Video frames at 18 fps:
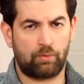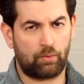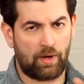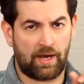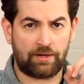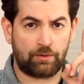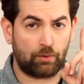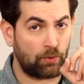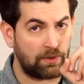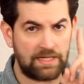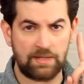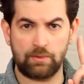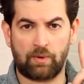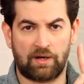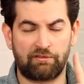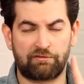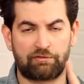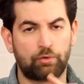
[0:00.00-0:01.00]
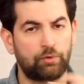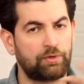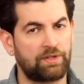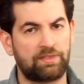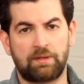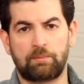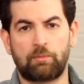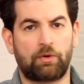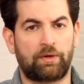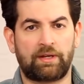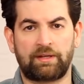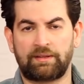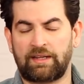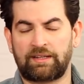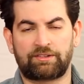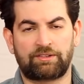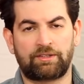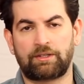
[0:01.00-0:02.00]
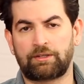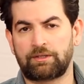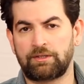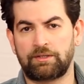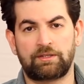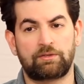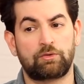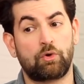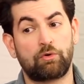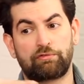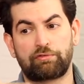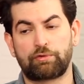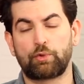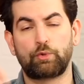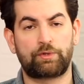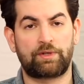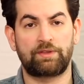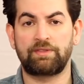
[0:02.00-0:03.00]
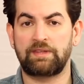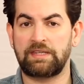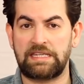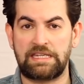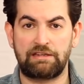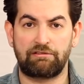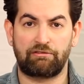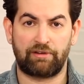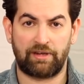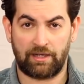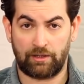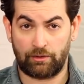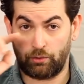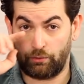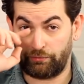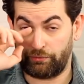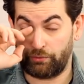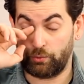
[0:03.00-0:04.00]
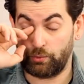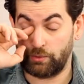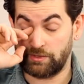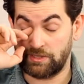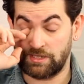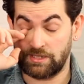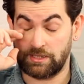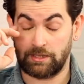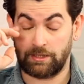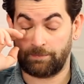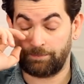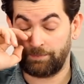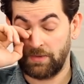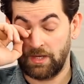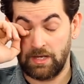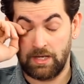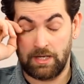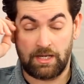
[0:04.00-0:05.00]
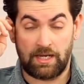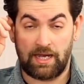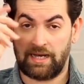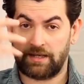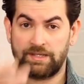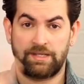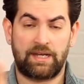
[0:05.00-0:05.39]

and only one fruit in the morning, that's it. No fruit in the evening, no fruits uh, at